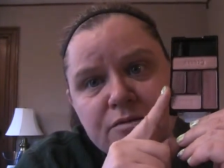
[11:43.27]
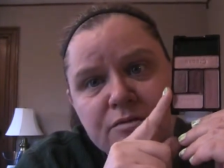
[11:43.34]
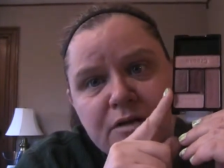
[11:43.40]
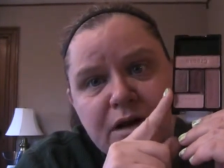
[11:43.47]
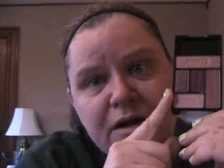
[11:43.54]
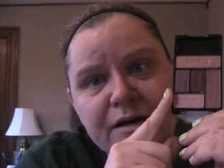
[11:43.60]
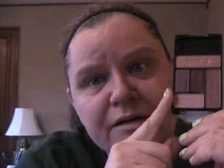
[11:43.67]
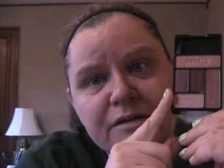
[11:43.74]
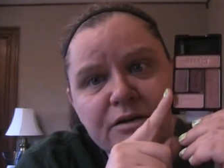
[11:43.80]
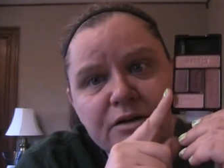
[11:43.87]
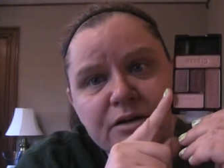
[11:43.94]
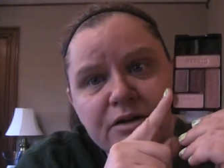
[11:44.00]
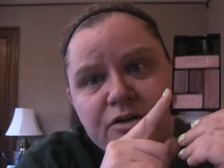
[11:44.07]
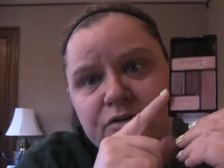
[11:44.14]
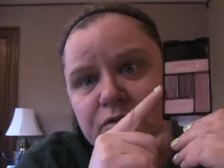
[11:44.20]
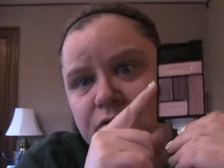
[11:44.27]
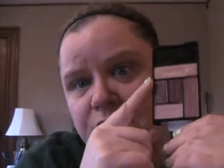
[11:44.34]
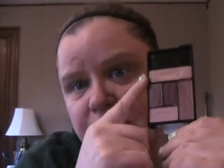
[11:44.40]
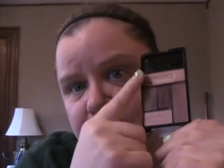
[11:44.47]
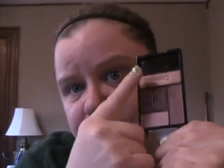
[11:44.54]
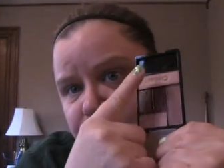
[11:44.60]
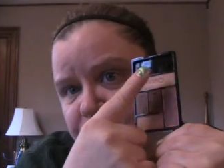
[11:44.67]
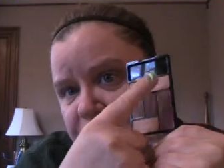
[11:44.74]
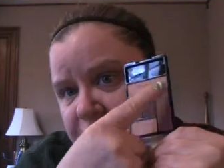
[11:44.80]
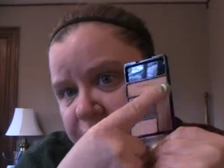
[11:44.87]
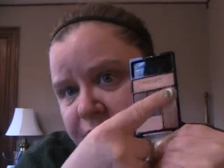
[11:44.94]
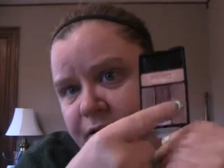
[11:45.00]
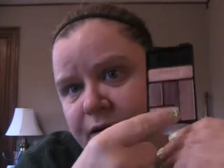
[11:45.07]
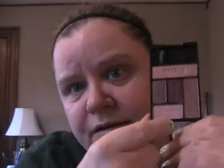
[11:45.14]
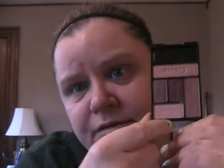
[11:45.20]
eye look every
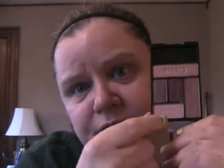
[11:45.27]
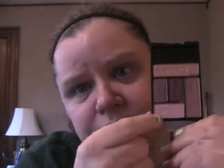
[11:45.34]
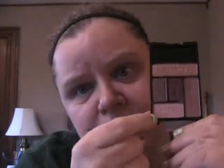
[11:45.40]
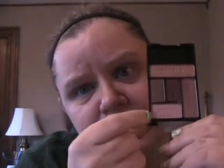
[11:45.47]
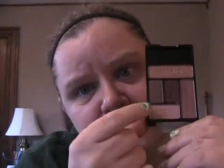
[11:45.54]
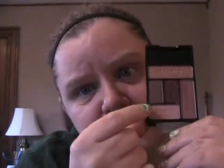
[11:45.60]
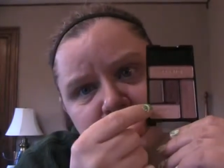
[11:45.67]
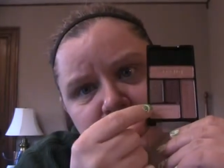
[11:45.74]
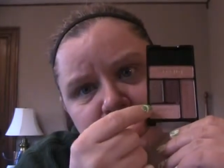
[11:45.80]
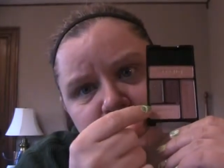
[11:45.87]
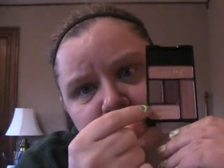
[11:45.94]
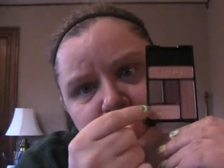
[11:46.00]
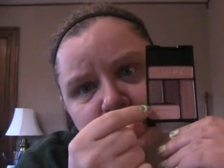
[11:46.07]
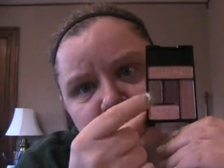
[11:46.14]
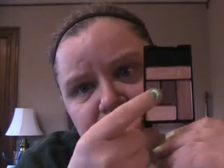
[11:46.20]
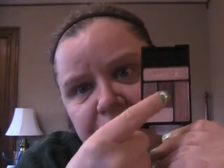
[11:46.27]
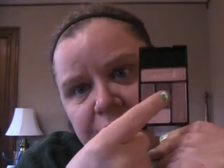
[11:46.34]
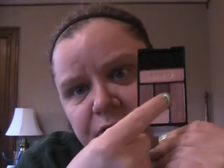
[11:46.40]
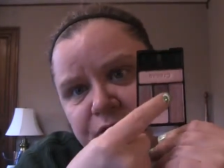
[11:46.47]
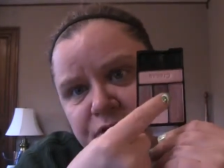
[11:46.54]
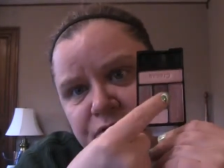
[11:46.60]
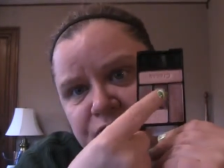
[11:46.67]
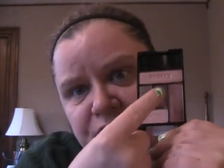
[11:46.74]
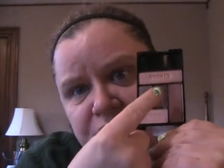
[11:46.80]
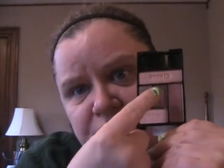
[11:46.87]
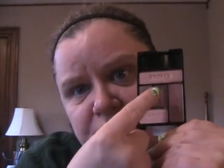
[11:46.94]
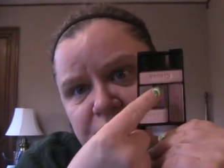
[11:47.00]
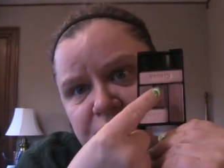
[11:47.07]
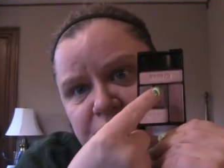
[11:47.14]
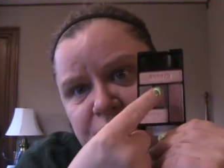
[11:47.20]
day without
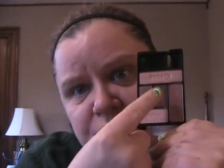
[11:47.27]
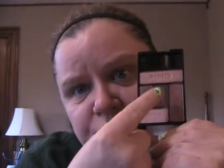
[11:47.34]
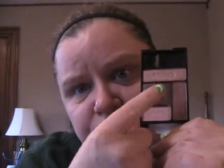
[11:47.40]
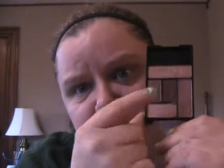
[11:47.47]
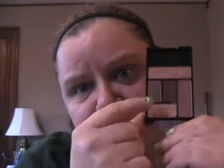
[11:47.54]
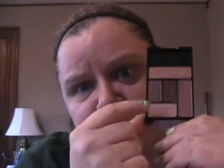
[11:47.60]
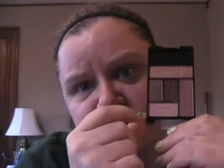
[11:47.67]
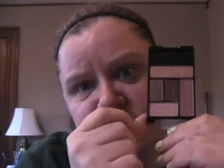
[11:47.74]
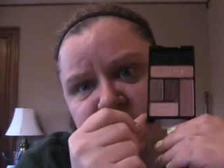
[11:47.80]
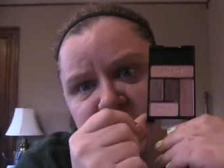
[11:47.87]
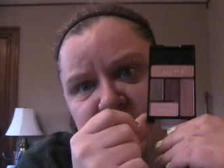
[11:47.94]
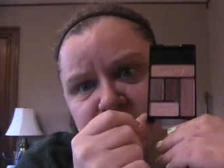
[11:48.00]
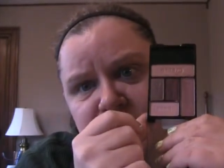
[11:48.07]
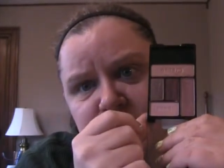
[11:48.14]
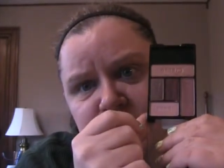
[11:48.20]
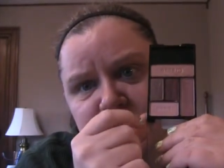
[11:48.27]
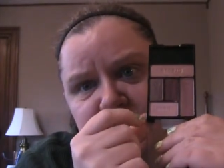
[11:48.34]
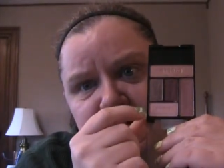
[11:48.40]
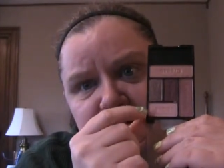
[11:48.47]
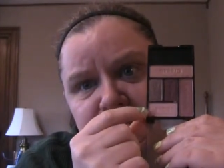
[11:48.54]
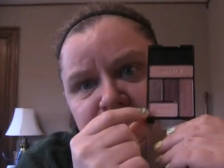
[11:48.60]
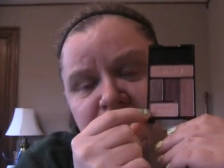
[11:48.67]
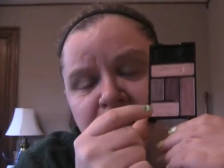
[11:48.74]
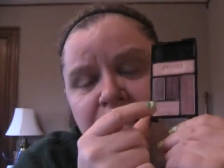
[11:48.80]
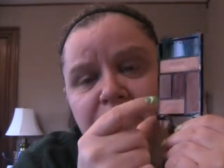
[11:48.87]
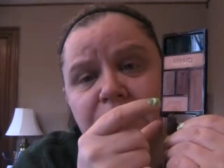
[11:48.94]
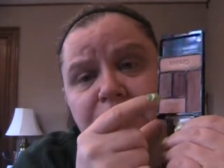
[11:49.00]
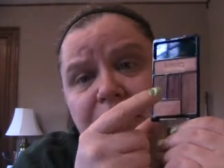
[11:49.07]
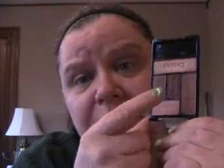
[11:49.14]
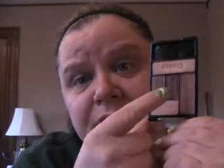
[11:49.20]
using the definer shade in the middle.
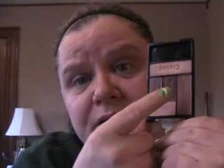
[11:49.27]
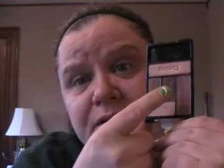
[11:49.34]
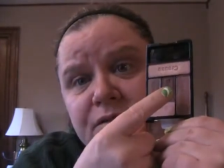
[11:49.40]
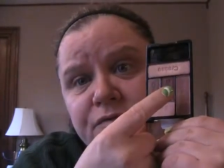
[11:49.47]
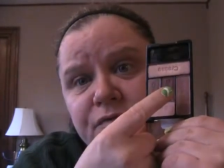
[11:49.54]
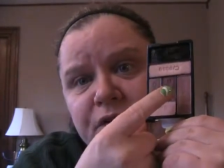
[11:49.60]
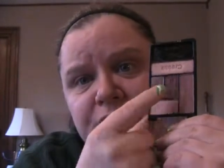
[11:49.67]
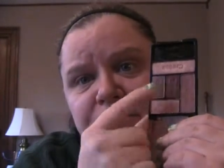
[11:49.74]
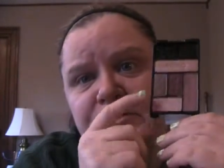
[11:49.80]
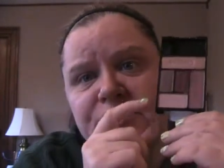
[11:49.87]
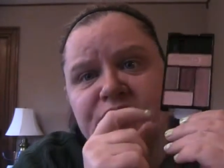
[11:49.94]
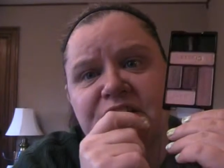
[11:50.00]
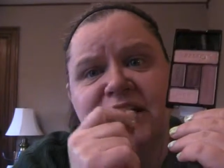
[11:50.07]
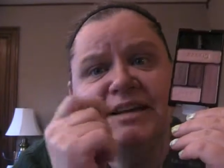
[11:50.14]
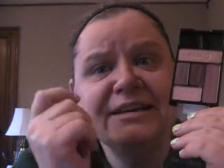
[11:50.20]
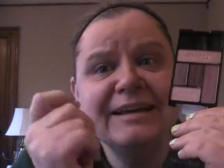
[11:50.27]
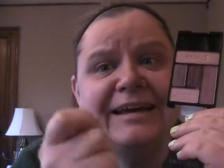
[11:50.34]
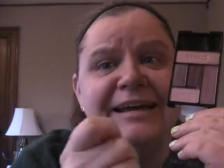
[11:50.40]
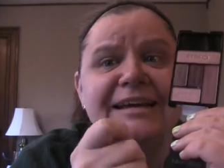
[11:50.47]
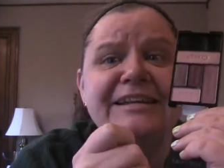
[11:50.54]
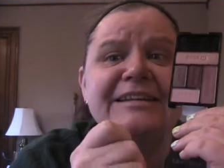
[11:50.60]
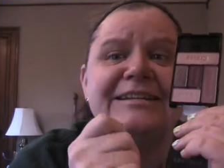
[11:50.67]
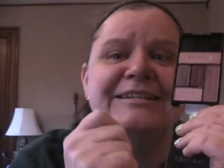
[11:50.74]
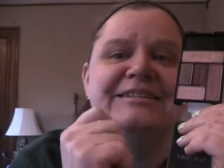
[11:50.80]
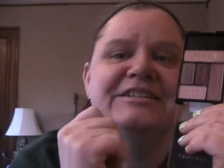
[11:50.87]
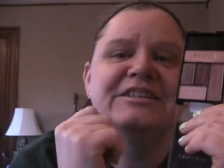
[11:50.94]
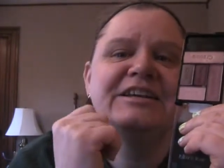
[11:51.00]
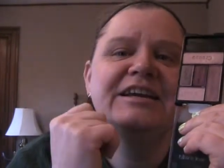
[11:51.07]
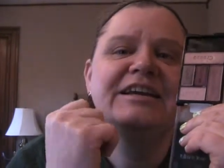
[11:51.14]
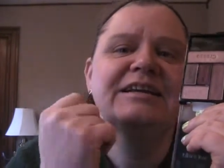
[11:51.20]
You add the definer shade and it
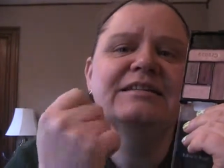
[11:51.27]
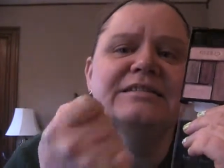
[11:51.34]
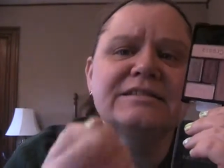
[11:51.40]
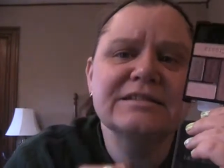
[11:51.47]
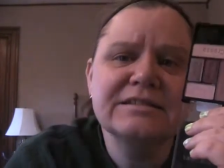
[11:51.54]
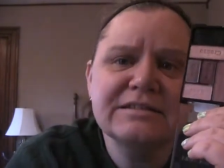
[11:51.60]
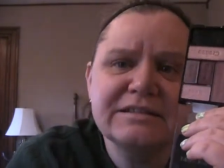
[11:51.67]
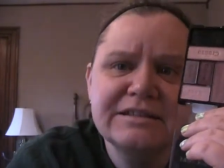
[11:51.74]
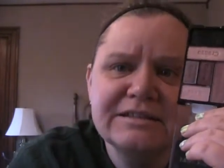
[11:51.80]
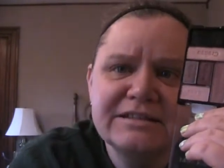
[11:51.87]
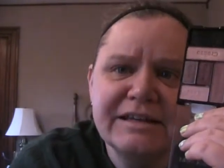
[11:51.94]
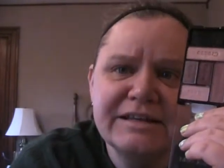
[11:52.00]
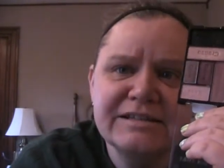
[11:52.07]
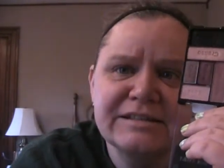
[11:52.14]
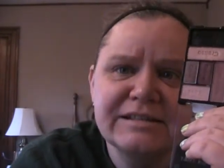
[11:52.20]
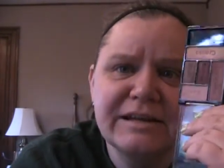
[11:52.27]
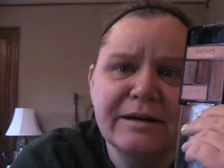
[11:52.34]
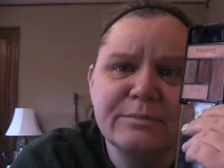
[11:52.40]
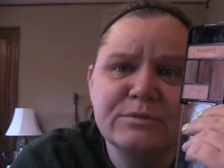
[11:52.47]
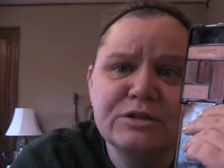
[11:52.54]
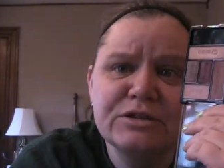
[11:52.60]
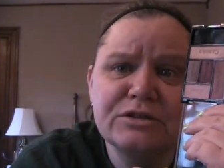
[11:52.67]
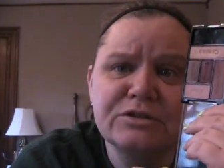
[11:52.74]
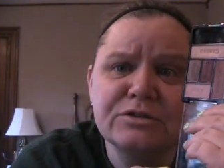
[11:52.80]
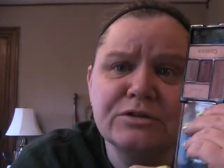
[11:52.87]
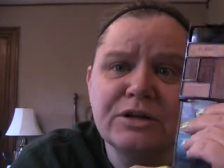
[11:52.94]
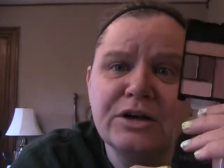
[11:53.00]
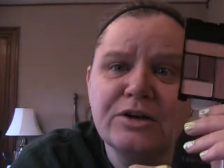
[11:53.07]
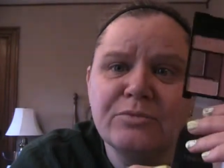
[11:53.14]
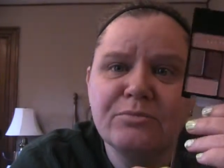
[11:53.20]
instantly takes it up to
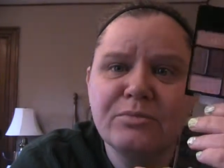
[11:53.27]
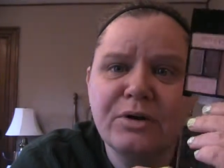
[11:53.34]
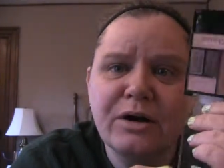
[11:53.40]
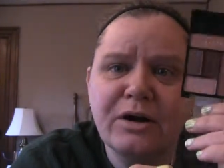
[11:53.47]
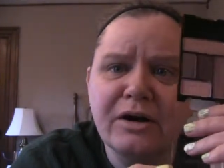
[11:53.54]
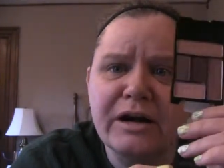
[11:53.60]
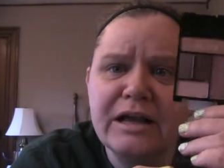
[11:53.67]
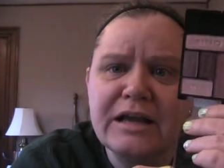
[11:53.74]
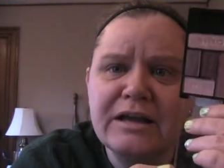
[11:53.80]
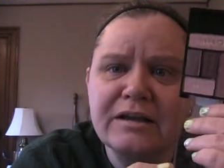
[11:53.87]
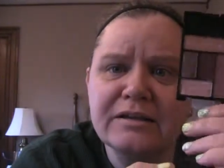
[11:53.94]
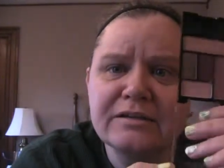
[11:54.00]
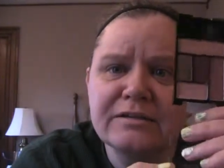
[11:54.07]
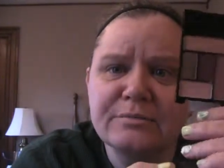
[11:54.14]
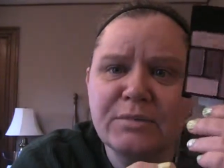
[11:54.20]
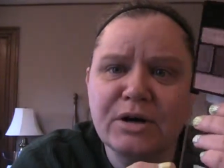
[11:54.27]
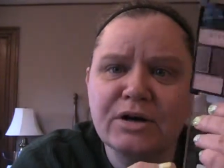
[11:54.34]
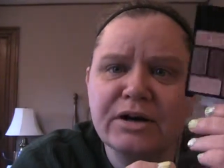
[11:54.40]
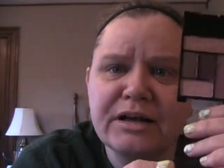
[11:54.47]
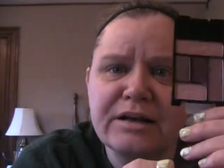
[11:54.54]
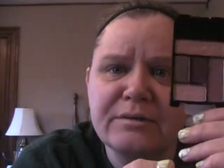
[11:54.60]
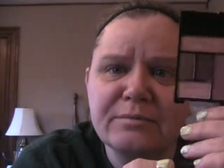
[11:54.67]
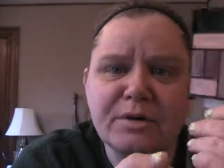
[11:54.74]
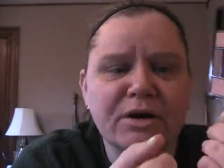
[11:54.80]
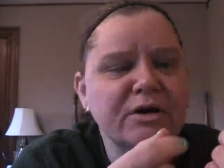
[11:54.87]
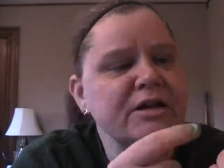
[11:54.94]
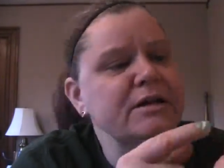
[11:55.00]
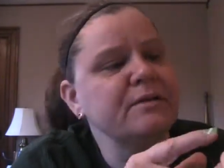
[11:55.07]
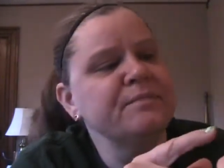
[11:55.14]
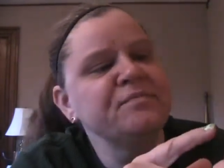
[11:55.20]
party, party,
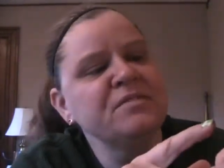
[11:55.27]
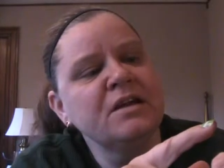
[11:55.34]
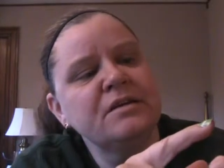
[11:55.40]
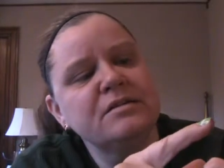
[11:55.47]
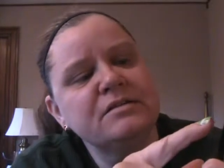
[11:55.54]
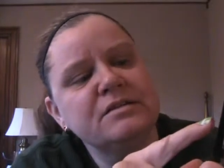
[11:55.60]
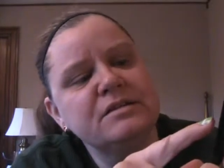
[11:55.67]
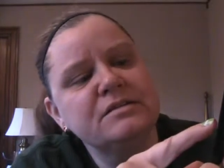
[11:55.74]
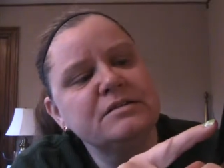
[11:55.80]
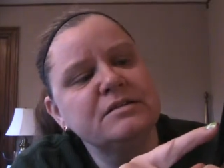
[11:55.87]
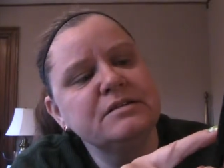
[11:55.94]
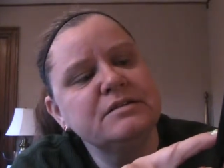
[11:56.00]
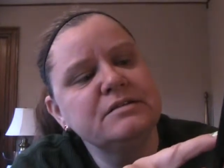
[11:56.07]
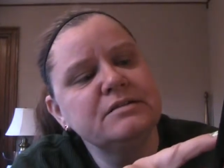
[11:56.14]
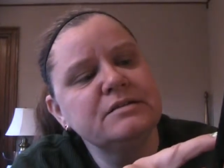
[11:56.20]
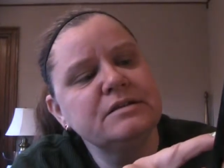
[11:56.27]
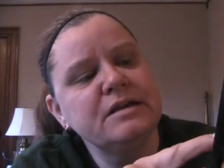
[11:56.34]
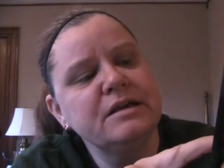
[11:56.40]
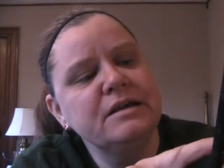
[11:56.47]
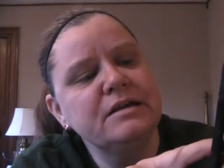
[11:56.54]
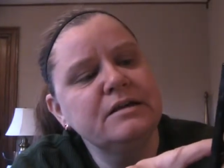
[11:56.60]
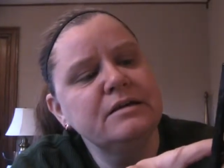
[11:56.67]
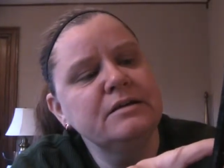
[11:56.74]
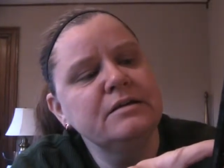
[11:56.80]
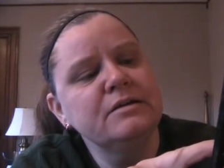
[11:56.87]
party. This is a